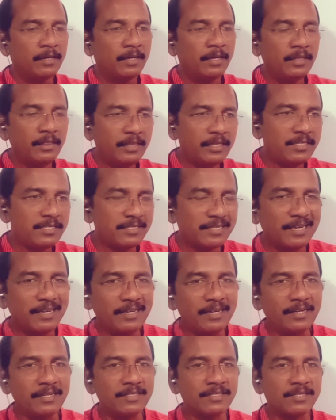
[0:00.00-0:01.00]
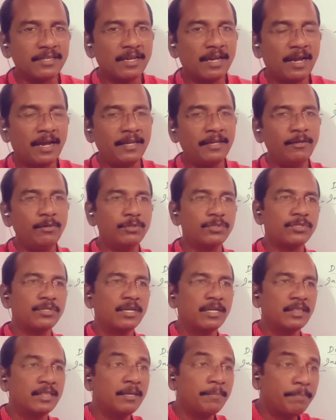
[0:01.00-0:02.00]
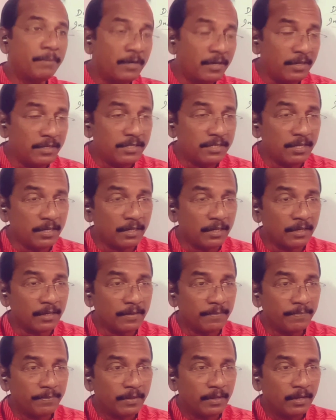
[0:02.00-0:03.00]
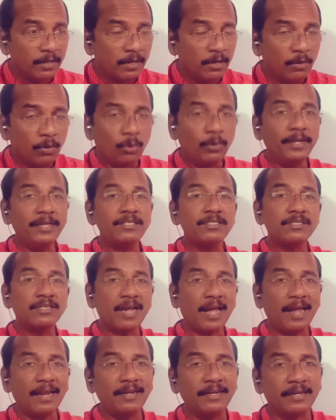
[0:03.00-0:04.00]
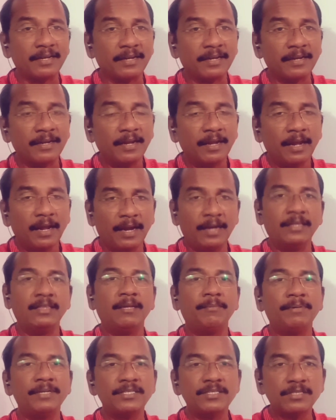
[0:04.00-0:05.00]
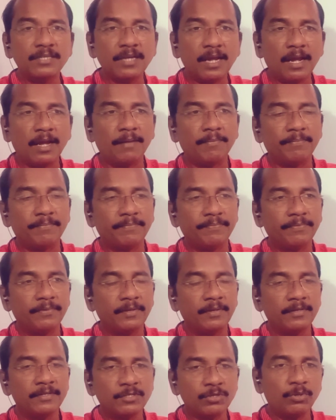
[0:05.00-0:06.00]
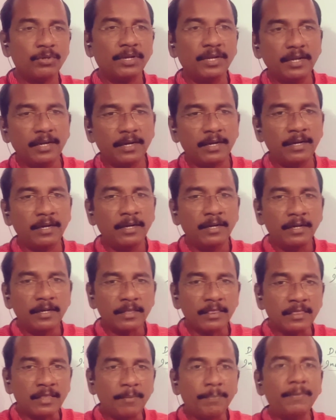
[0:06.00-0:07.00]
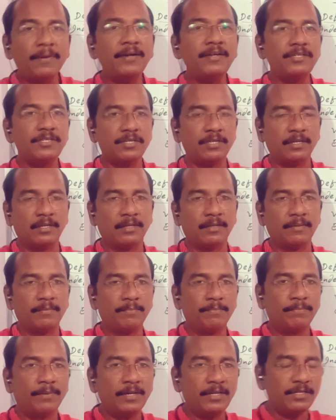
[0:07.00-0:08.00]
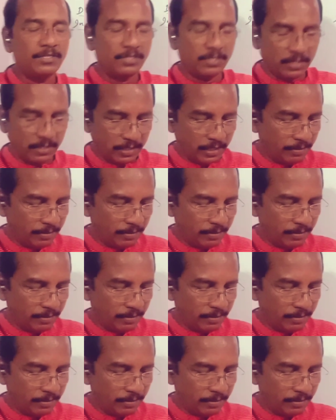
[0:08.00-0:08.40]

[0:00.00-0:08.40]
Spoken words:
in this sentence I use the person who is standing at the bus stop. So here the person